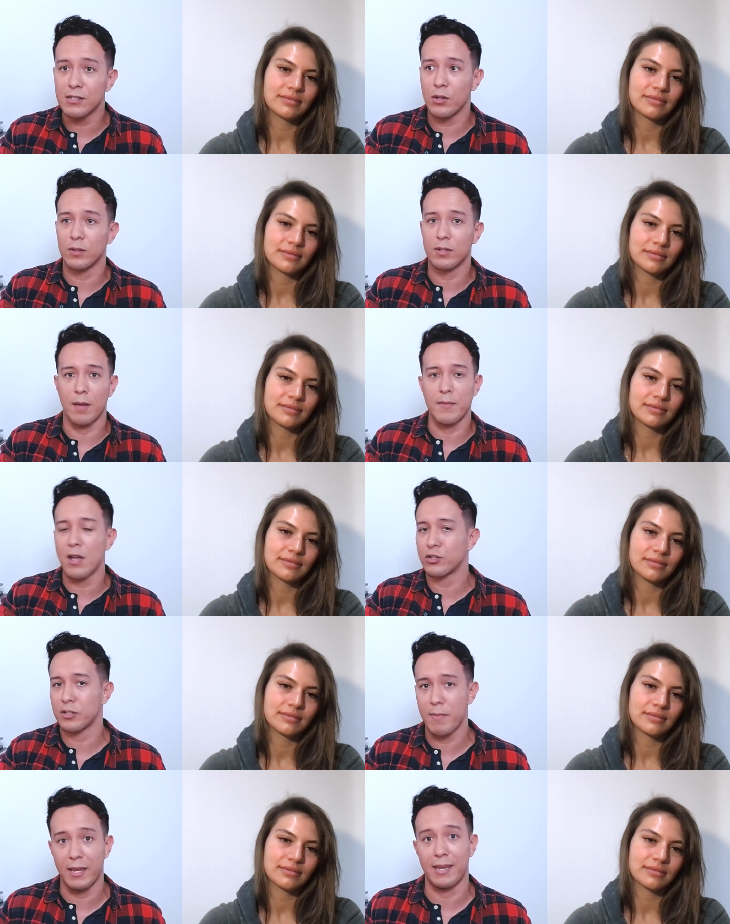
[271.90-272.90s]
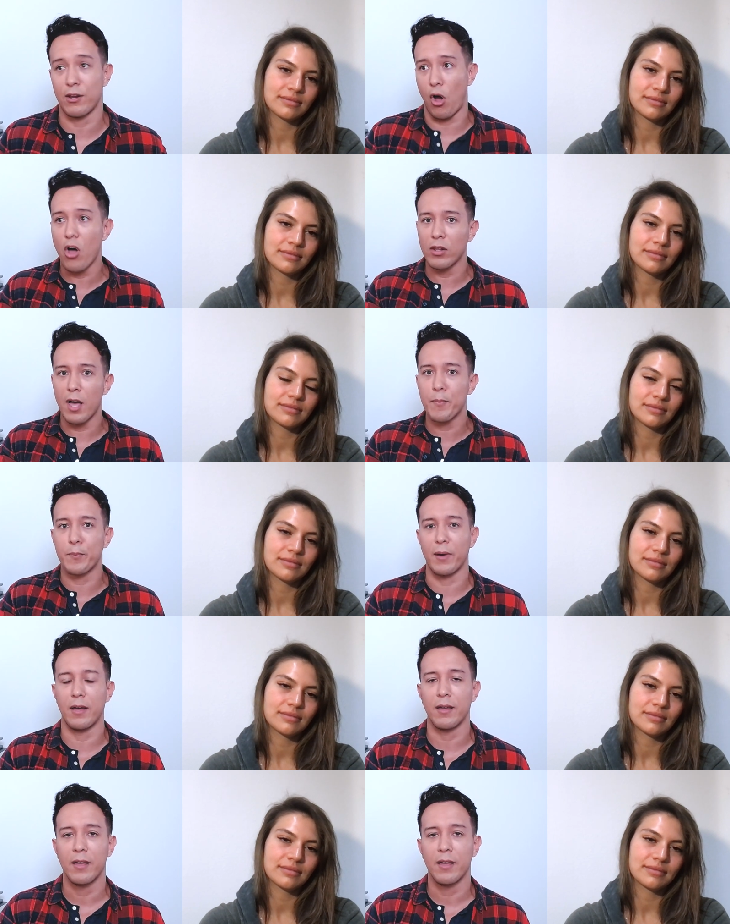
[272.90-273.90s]
Speaker 1: so i'm not just making it all up
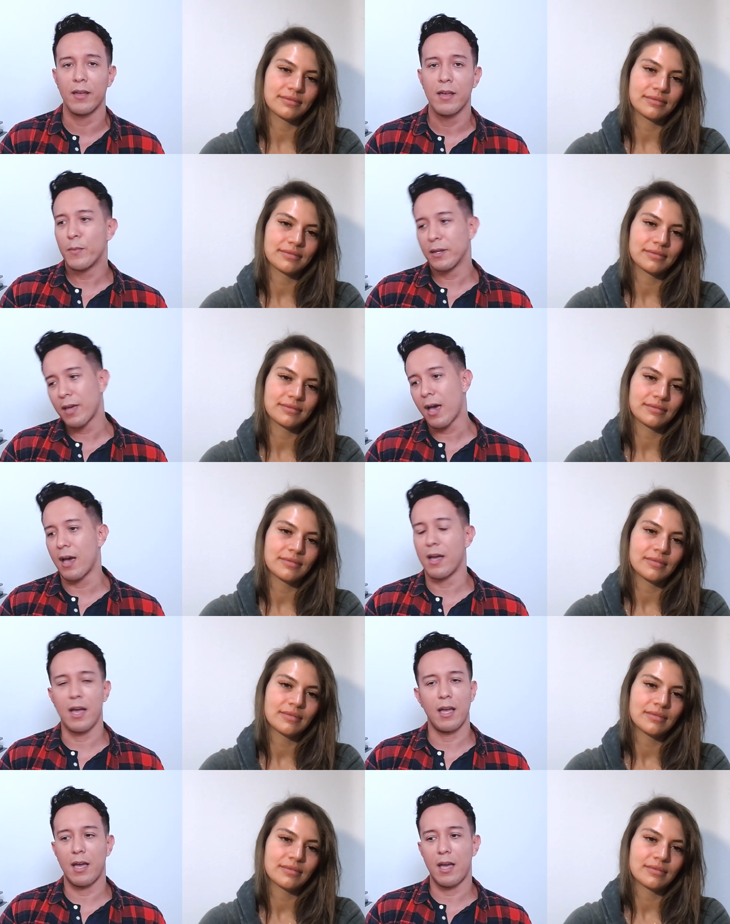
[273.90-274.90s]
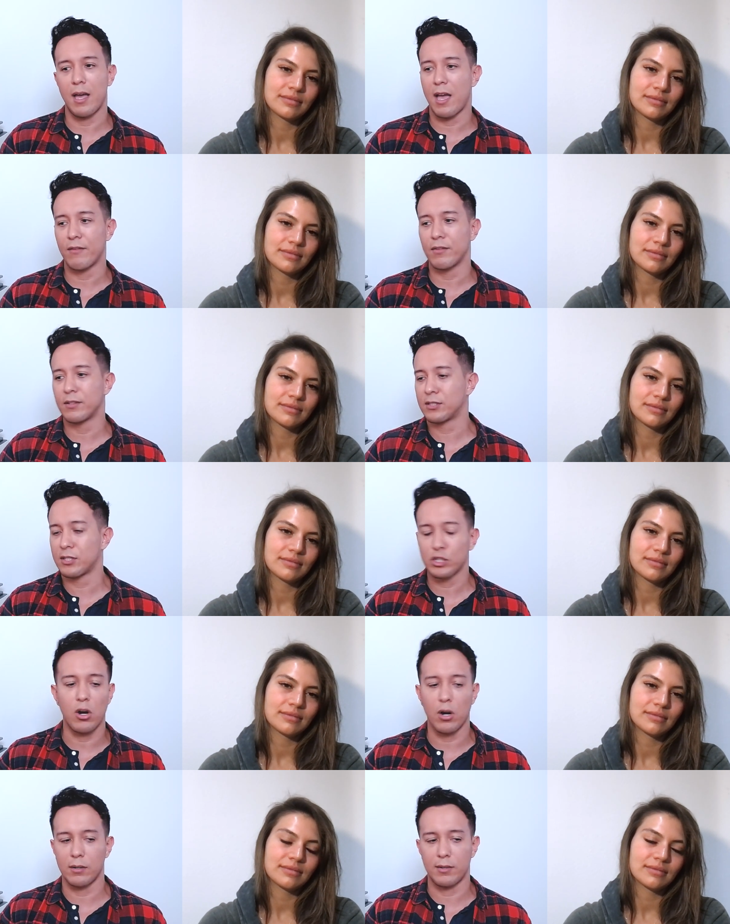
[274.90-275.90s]
but but yeah I, I have such a
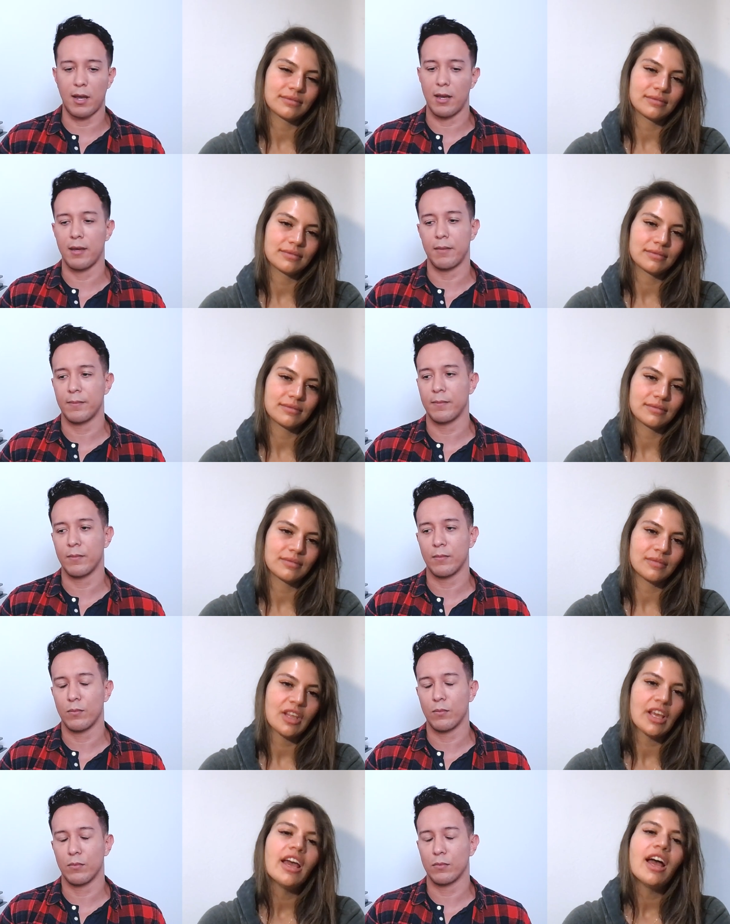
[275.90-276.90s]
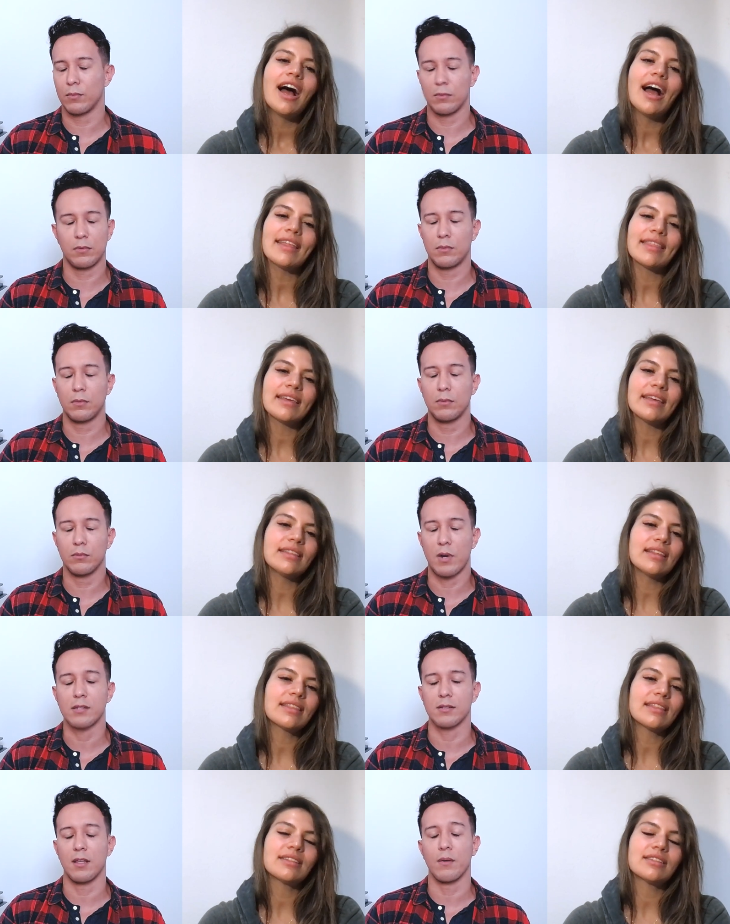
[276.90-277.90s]
hard time
Speaker 2: I think that
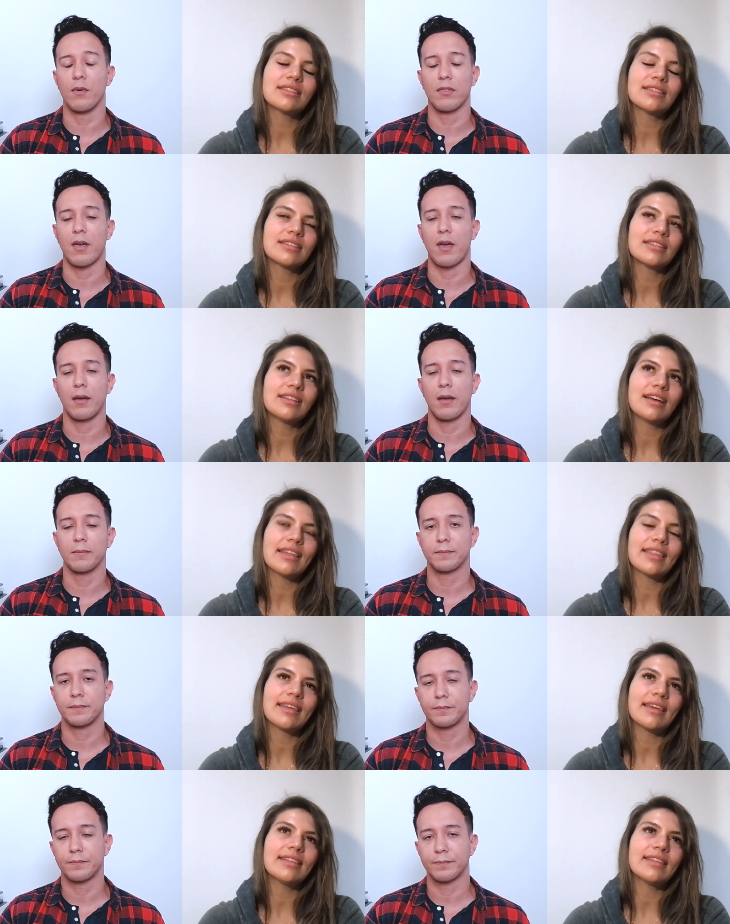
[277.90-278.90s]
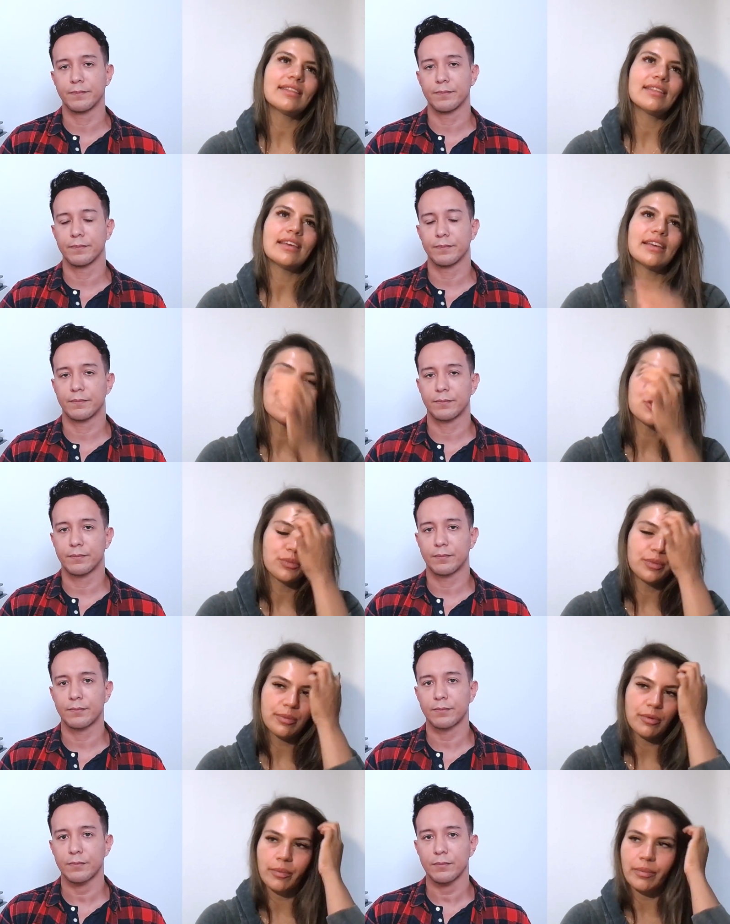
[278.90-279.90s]
the, I think that the issue
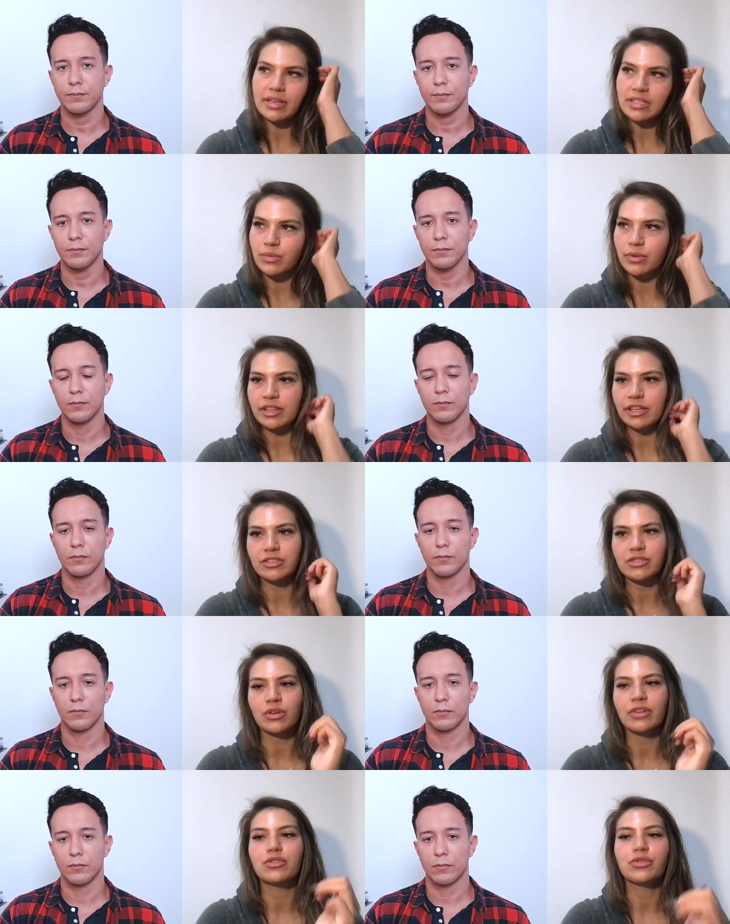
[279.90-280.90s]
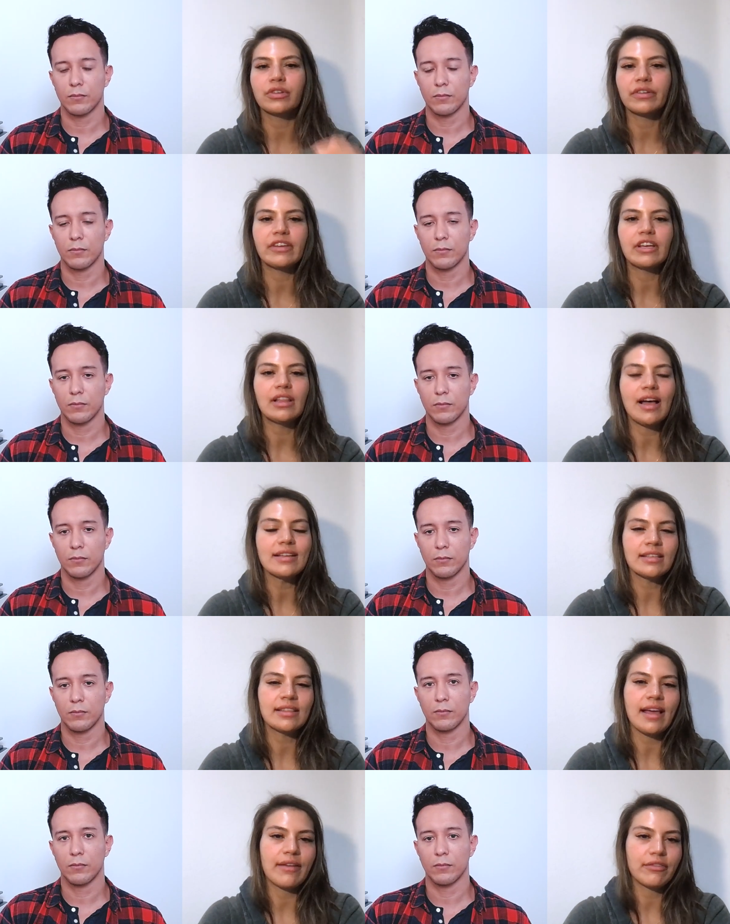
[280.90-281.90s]
people miss when they're sort of trivializing
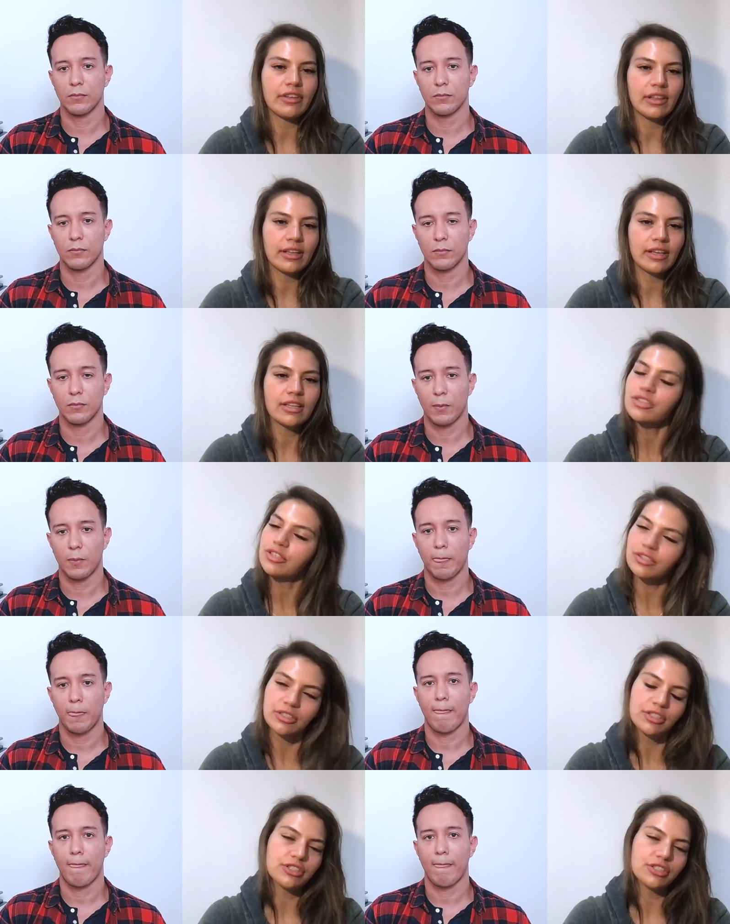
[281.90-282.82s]
that feeling because you're you're